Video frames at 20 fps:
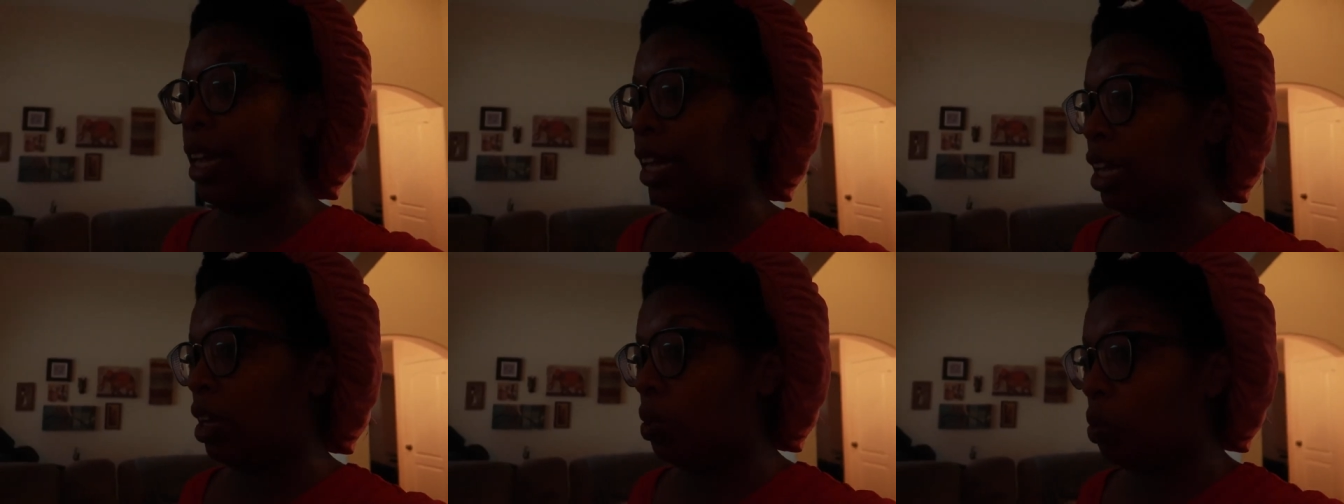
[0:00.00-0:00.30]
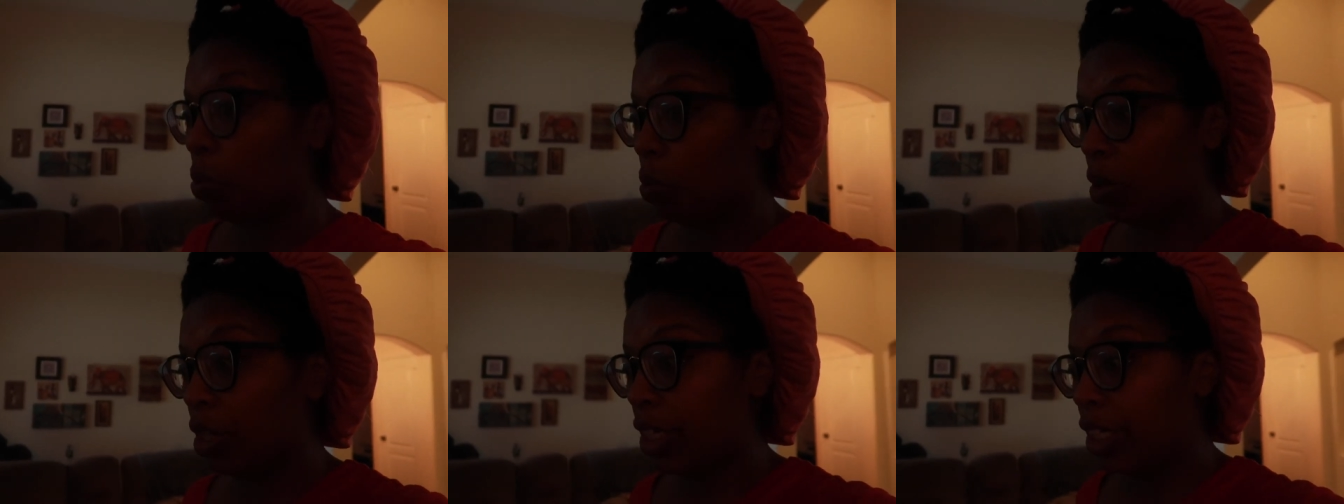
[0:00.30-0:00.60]

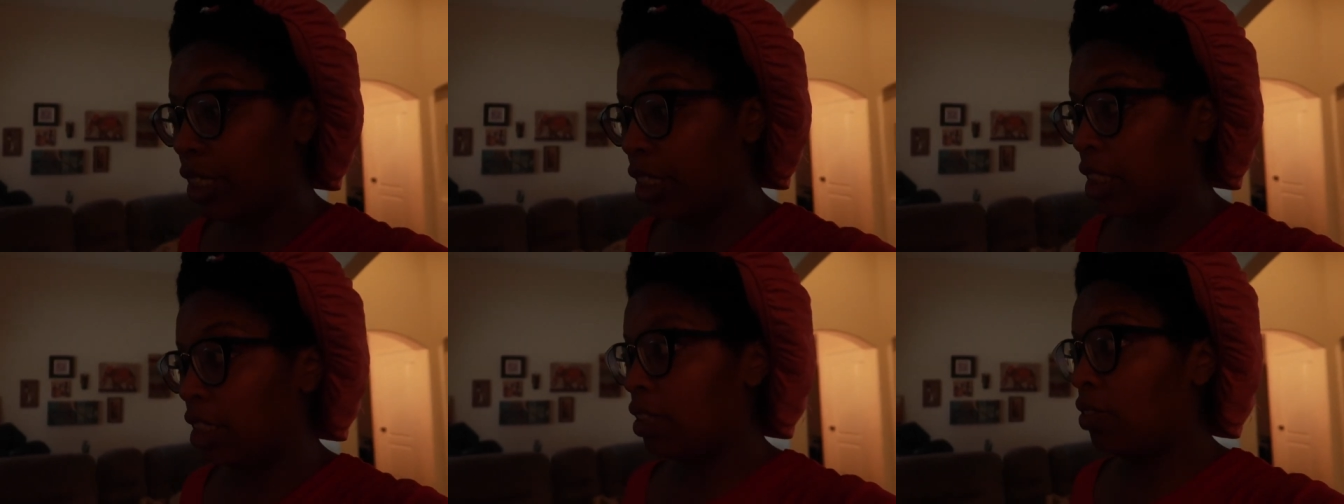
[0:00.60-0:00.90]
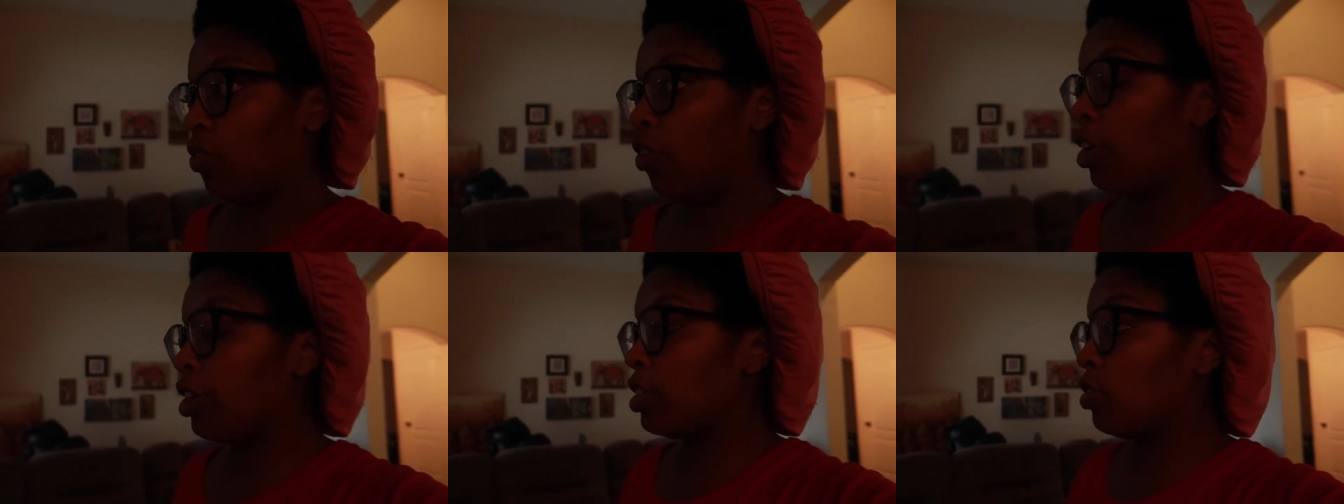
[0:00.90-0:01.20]
it was.
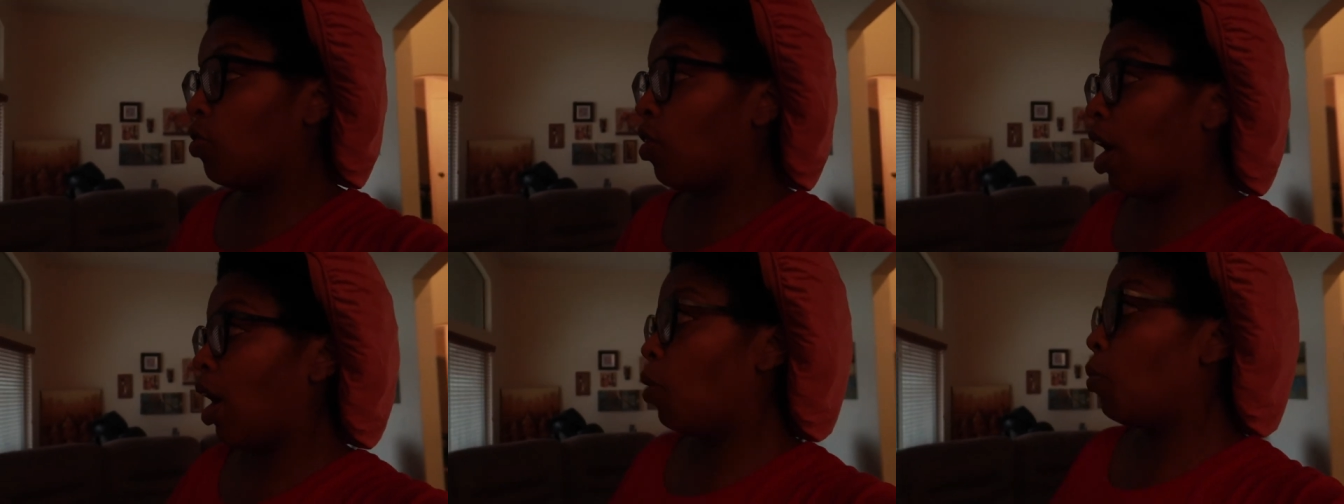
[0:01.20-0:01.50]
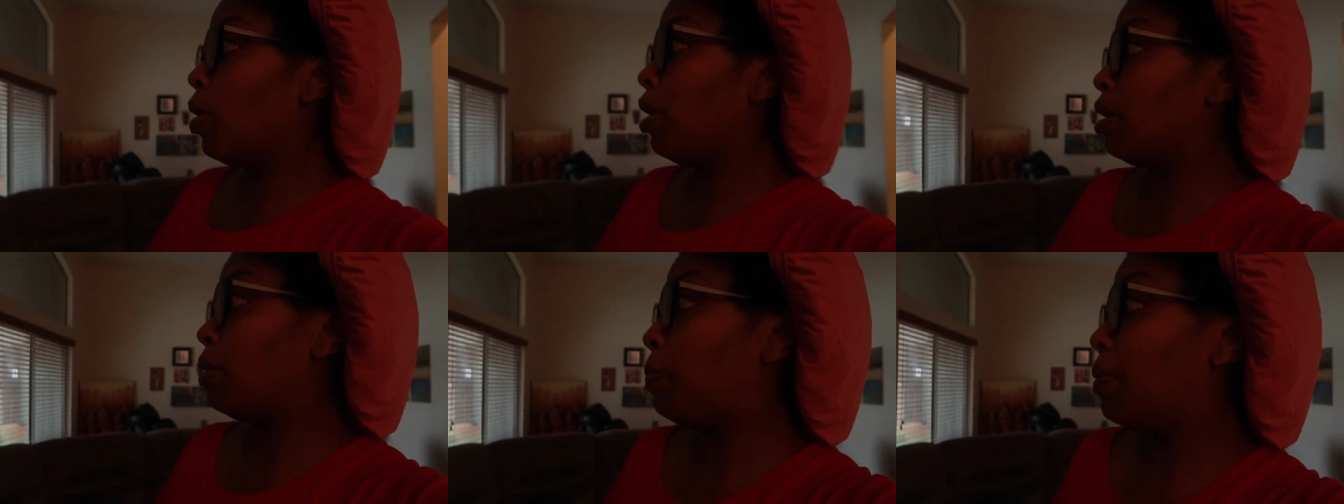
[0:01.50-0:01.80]
First of all, I
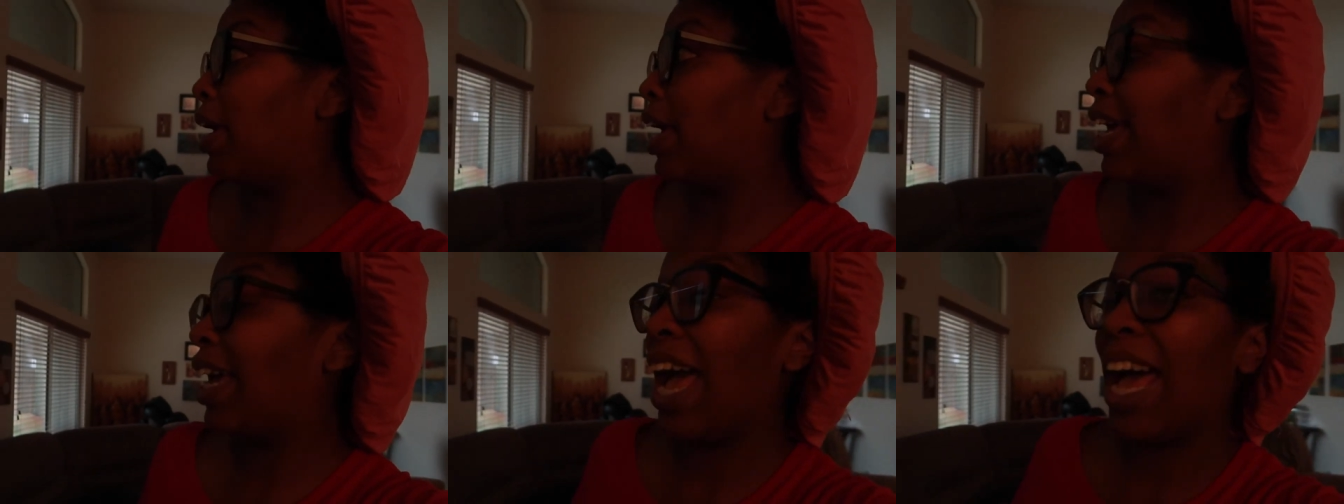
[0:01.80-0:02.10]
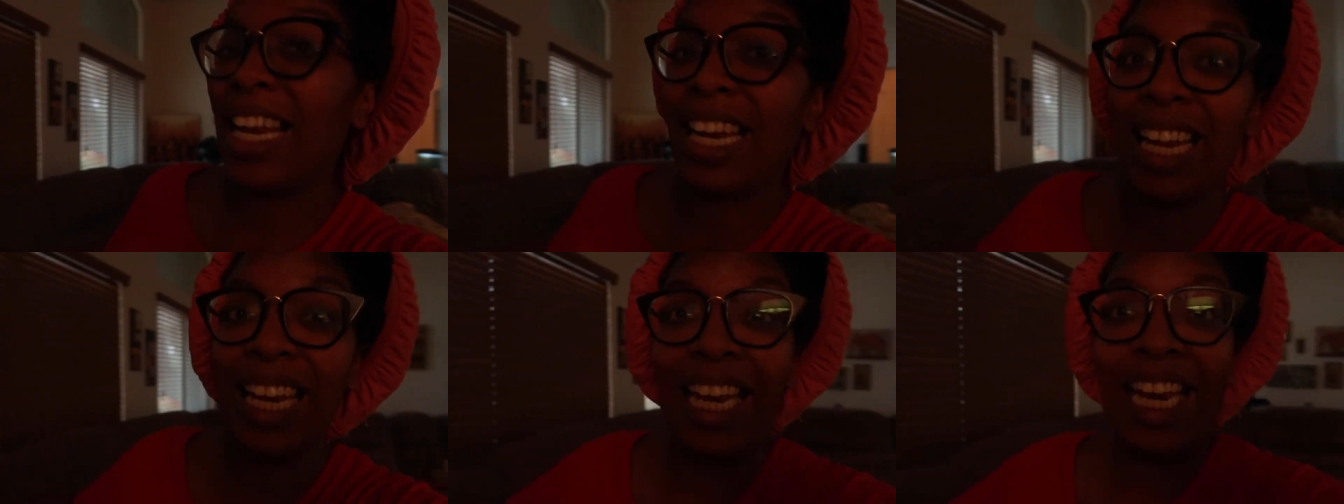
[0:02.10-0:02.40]
went to bed
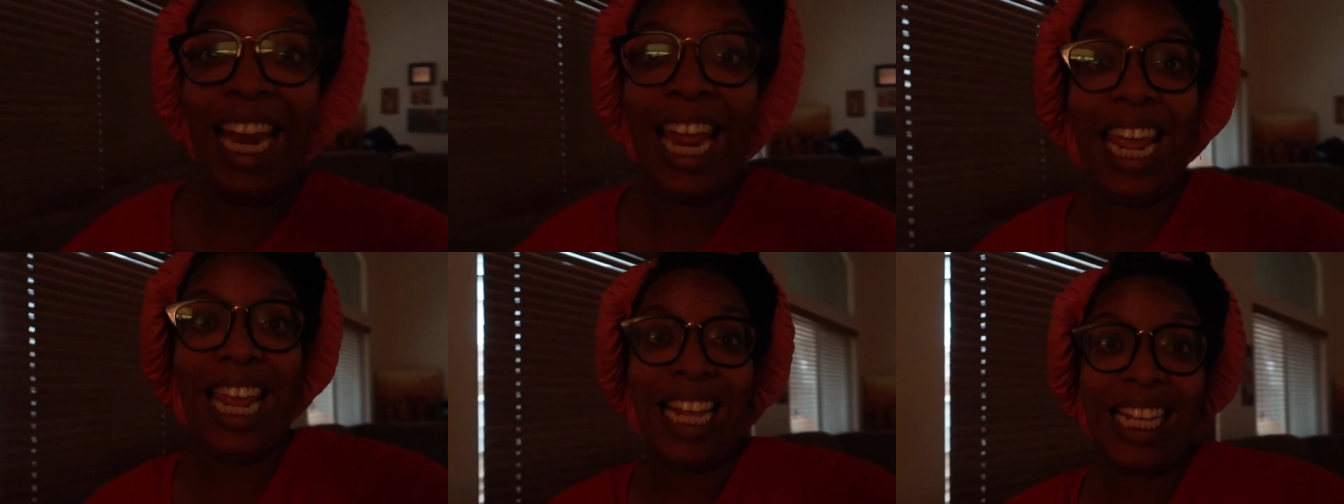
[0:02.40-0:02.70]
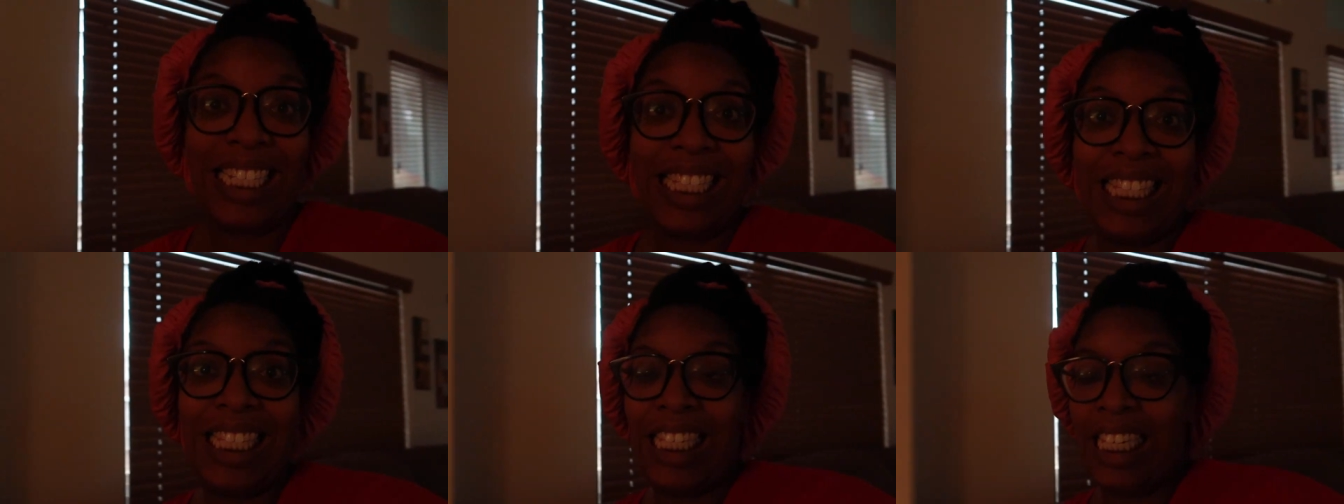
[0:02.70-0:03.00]
kind of
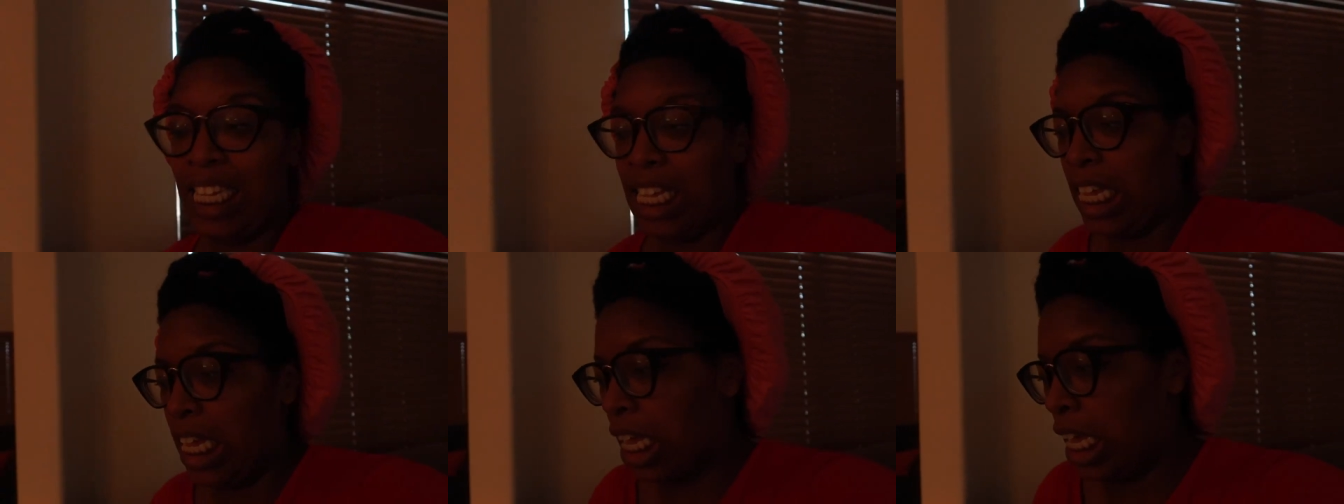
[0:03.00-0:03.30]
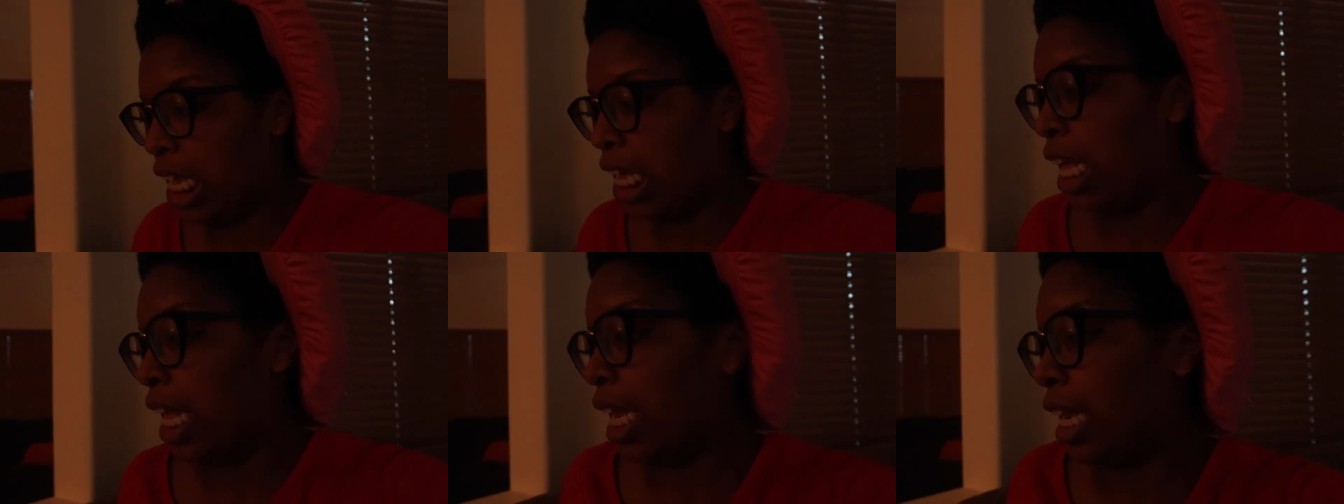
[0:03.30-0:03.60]
late,
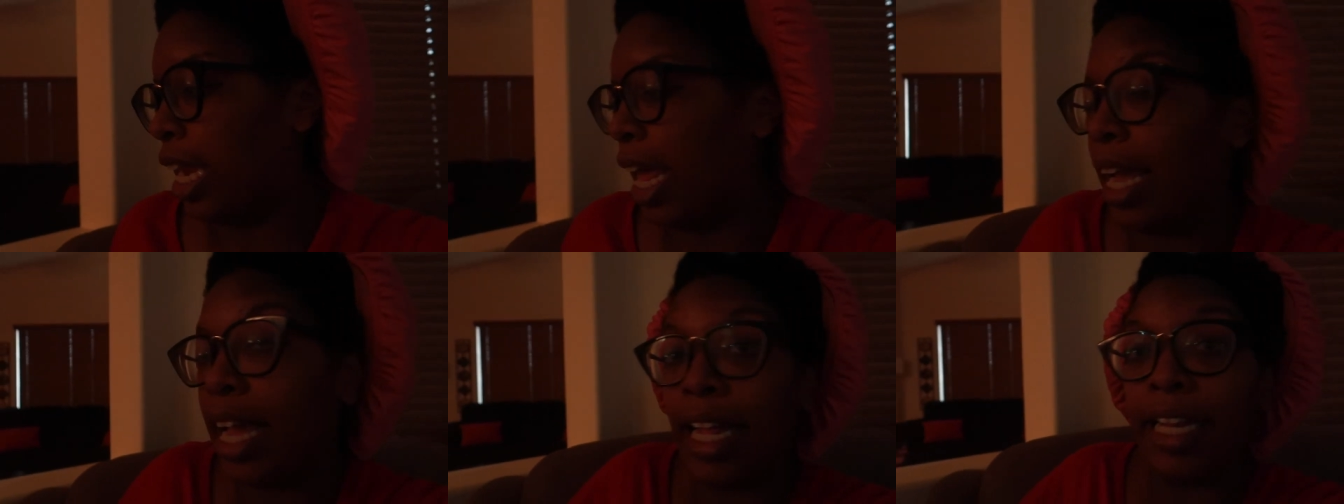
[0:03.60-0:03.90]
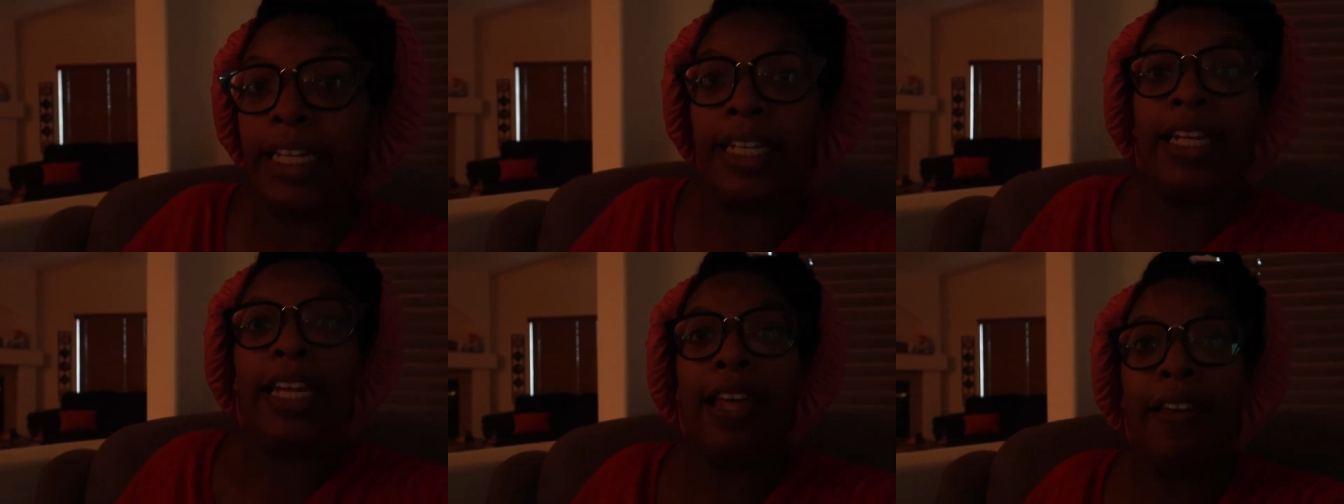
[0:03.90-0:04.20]
like
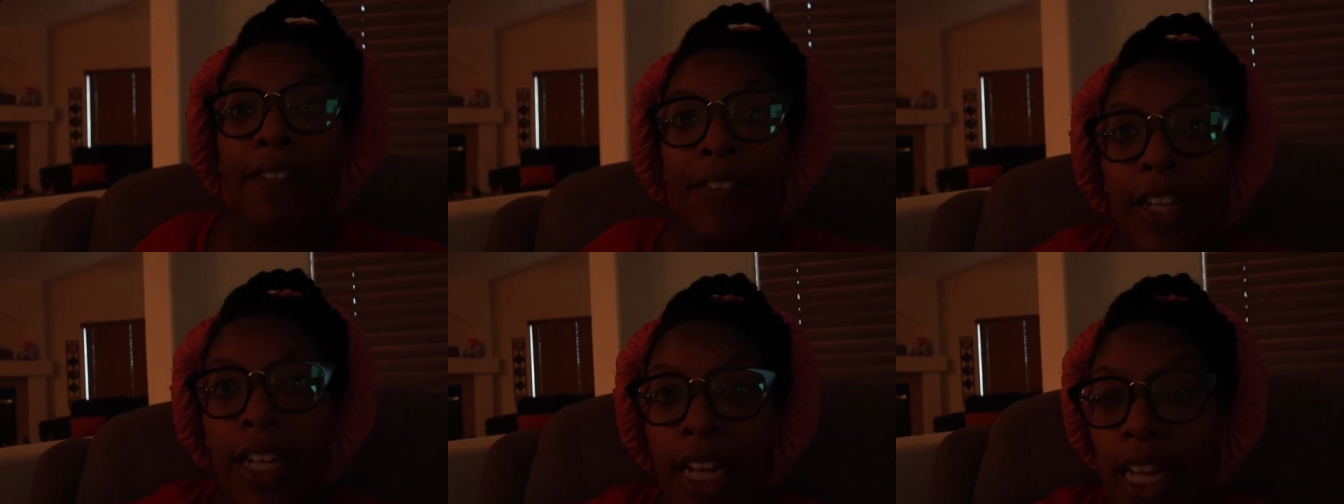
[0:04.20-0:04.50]
11